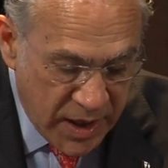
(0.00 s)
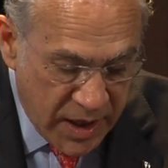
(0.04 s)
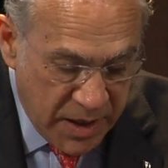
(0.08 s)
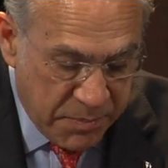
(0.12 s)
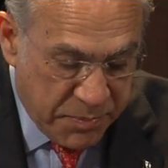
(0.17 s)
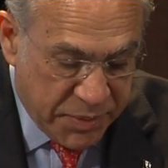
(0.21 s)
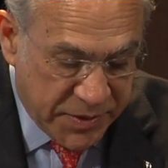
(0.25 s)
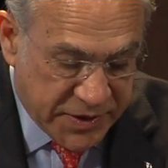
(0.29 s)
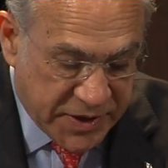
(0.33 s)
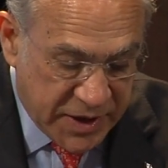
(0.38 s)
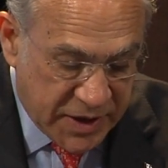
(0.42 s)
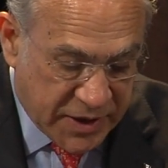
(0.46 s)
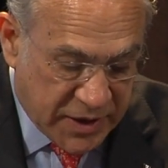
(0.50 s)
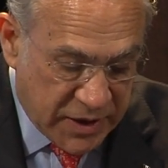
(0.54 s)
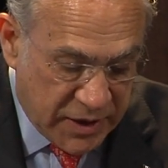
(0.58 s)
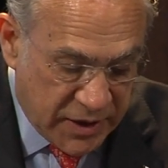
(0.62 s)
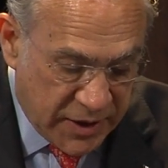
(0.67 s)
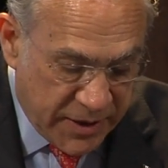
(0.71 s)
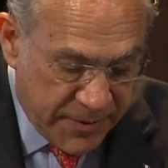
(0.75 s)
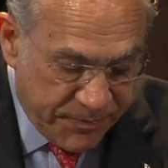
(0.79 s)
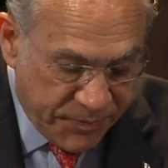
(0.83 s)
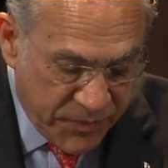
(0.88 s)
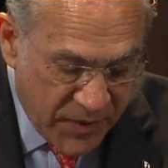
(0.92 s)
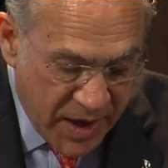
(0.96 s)
In
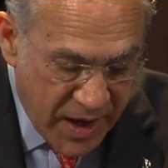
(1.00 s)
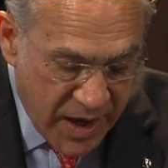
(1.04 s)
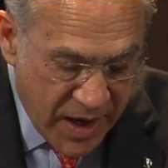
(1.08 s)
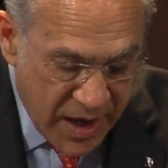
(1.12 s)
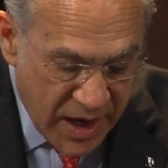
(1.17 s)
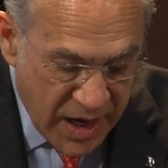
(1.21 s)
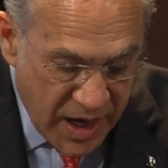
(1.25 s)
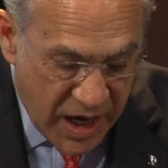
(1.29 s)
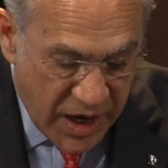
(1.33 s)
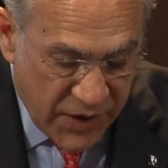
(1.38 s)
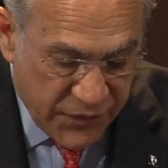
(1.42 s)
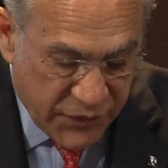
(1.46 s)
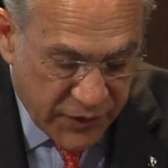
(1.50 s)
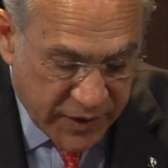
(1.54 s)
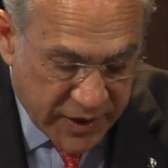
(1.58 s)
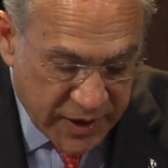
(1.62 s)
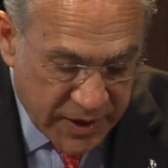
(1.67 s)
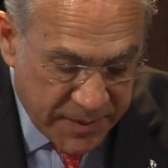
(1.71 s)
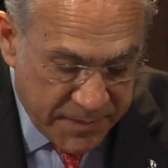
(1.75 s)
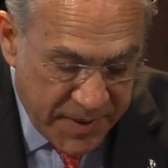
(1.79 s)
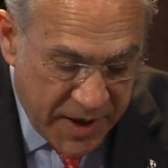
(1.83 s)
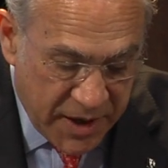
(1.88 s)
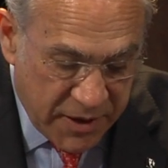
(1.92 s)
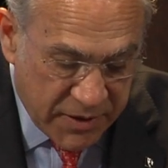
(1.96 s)
particular,
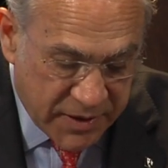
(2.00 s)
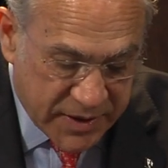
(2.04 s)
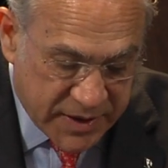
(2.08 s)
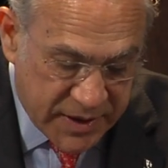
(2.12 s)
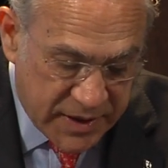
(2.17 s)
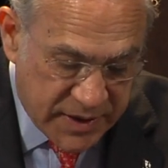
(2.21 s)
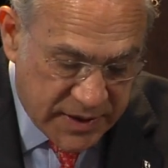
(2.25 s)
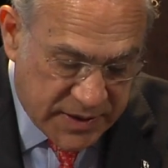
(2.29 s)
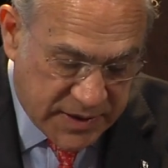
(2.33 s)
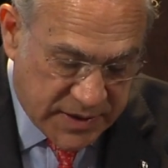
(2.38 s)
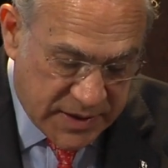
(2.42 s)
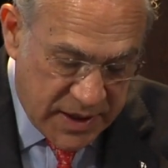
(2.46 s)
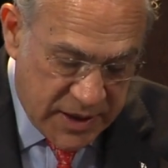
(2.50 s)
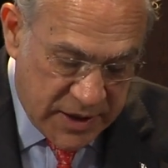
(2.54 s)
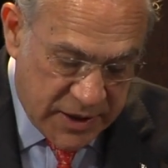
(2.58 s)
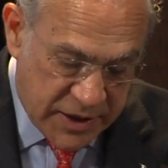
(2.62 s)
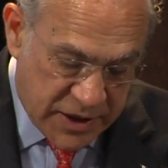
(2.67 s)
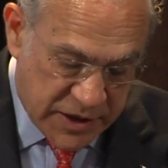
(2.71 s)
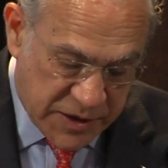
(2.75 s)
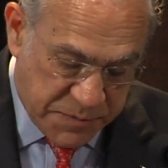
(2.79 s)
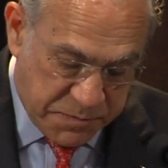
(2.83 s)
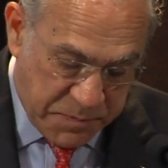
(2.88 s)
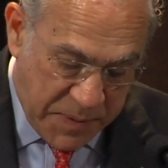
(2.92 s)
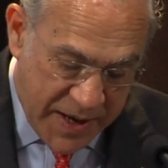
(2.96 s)
African Americans and
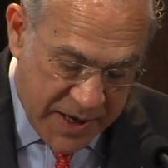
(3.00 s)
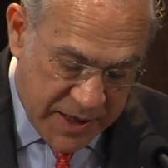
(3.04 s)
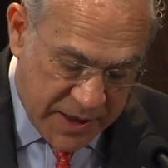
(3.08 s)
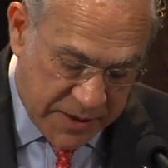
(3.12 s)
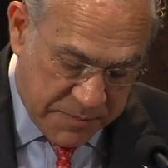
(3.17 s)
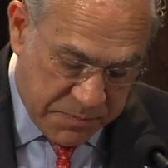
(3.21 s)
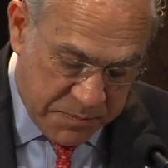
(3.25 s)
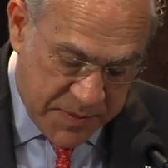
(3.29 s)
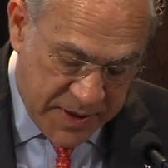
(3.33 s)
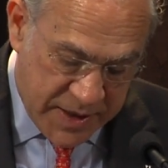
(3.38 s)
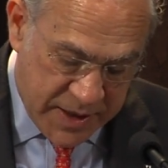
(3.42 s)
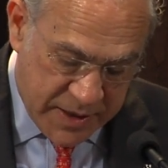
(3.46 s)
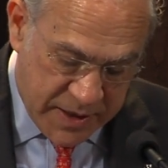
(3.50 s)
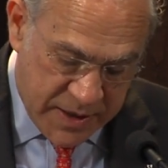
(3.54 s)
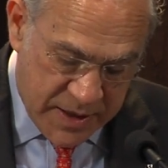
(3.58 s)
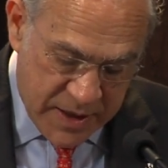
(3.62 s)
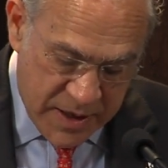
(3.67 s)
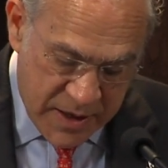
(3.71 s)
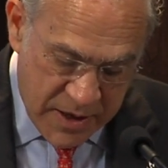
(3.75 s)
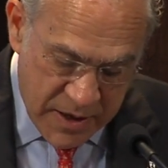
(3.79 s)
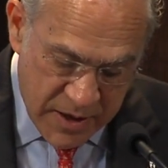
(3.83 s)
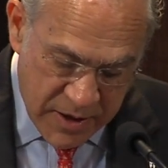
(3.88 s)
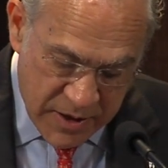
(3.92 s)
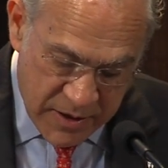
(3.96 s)
Hispanic
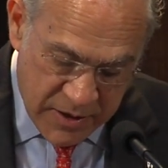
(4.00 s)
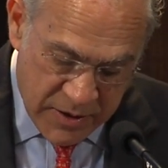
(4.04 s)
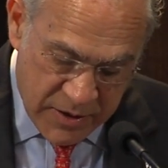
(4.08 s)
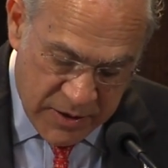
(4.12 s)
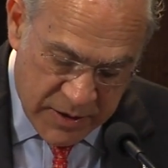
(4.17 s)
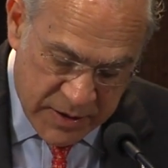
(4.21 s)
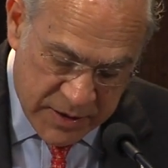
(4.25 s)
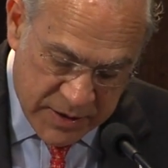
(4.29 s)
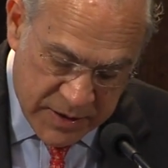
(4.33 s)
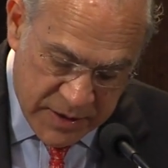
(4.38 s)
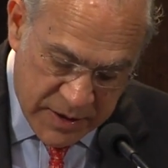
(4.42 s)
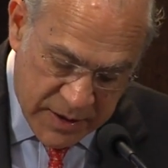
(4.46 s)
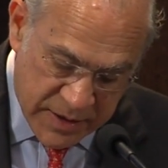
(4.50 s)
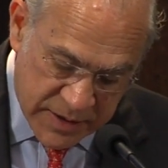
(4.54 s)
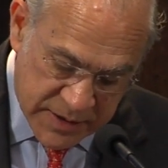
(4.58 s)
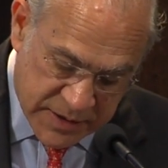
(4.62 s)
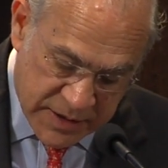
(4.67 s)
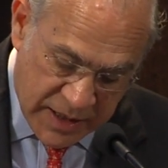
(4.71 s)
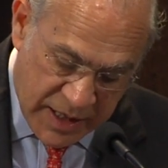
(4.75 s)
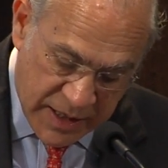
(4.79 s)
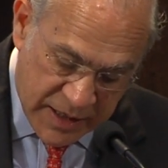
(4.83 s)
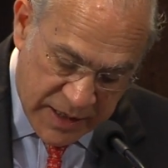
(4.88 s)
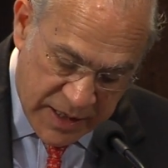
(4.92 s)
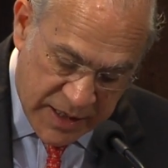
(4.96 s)
men earned
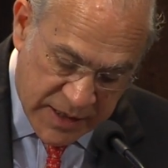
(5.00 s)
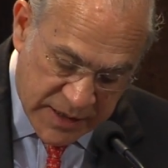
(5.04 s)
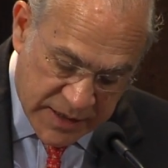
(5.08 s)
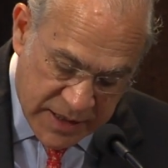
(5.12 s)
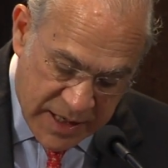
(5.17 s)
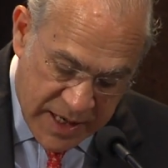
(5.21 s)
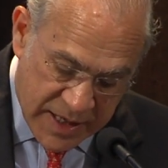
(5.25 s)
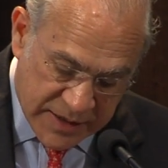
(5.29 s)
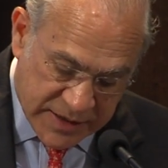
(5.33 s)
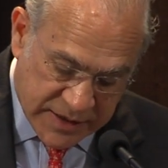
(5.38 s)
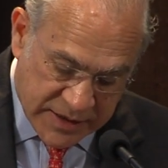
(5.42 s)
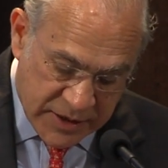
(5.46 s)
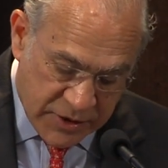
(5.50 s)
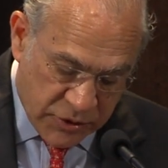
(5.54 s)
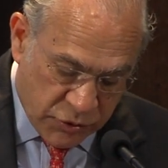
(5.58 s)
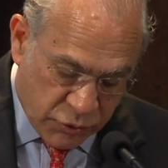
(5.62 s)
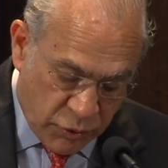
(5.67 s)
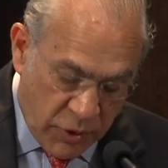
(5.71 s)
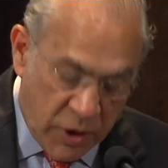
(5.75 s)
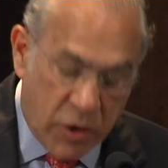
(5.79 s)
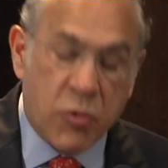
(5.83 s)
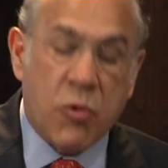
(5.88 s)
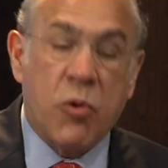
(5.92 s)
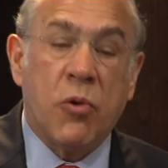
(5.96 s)
slightly less than
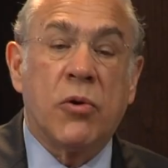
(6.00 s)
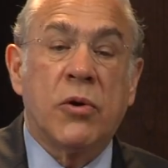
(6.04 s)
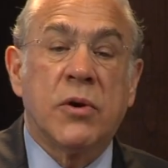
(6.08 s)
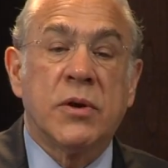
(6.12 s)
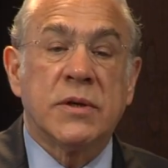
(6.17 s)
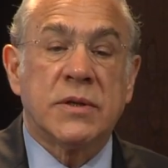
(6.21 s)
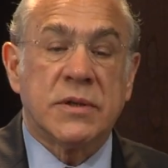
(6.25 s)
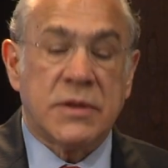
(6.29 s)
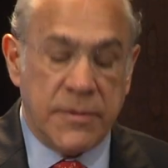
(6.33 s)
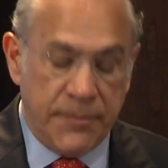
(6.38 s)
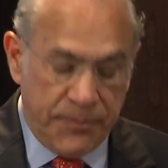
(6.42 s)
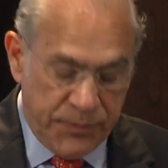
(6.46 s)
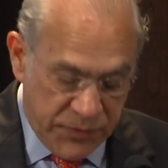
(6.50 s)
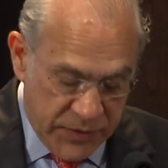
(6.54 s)
3/4